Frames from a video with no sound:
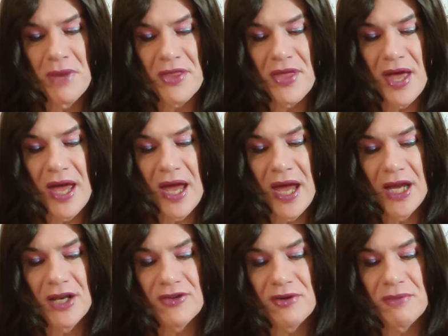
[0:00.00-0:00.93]
Mother
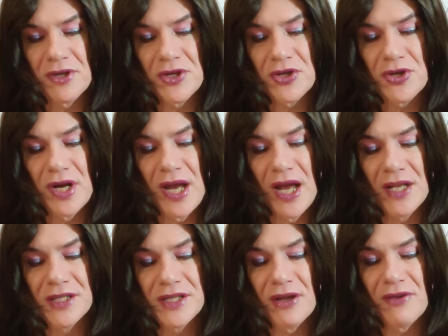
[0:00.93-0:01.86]
hanged from a tree
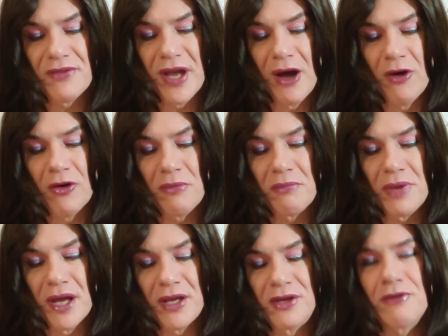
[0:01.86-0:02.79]
outside of
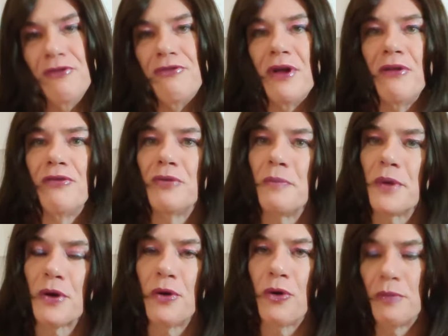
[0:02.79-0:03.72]
Galgenbeck. You fell
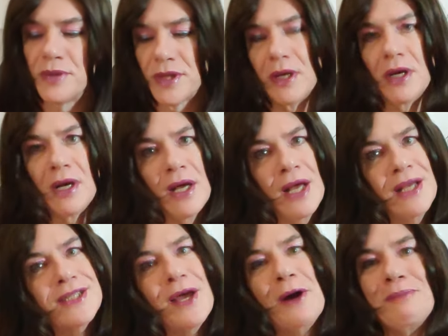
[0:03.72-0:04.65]
from the corpse.
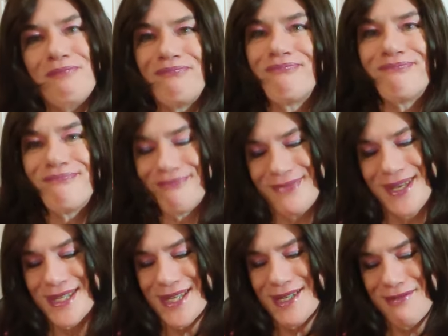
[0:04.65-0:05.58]
So
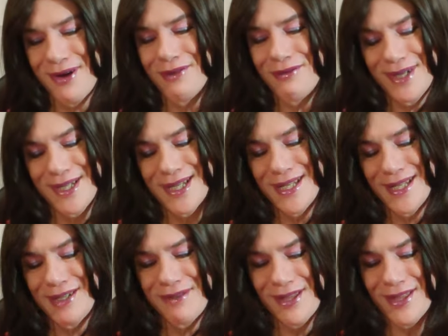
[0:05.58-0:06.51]
this is what we're
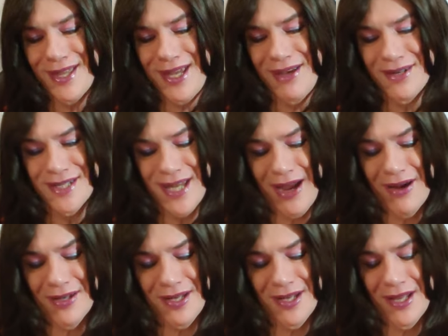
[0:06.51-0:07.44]
dealing with here as
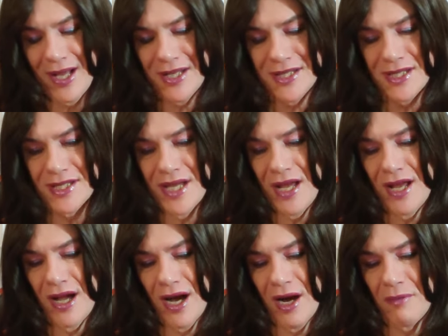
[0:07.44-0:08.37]
character classes.
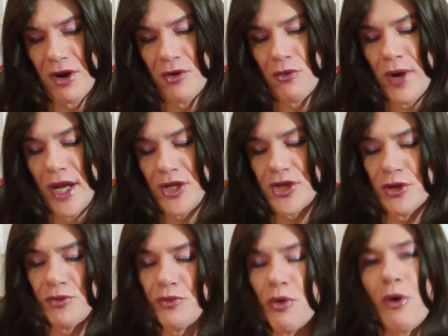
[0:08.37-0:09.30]

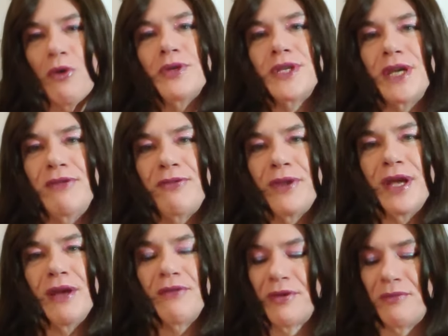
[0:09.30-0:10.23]
Wretched royalty
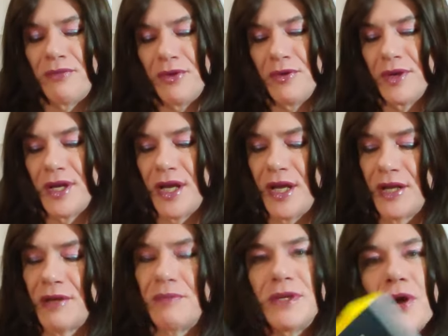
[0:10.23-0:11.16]
fleeing from ruined
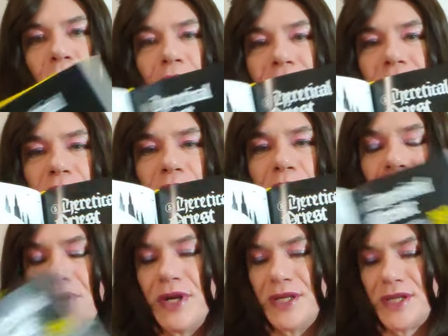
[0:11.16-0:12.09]
kingdoms,
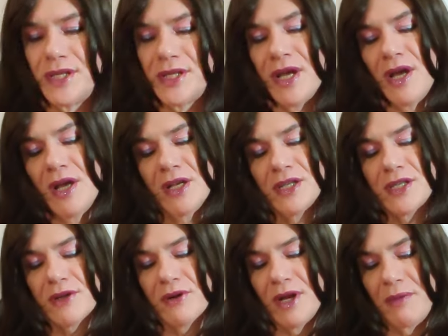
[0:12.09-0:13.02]
heretical priests
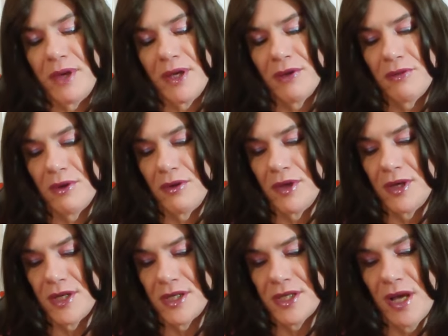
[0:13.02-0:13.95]
screaming in the
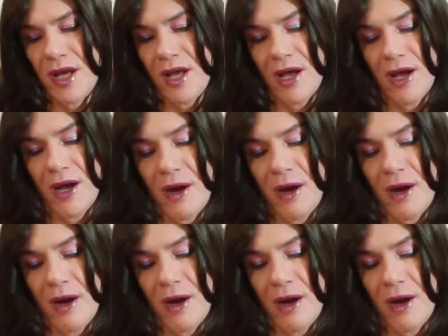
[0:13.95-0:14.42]
wilderness,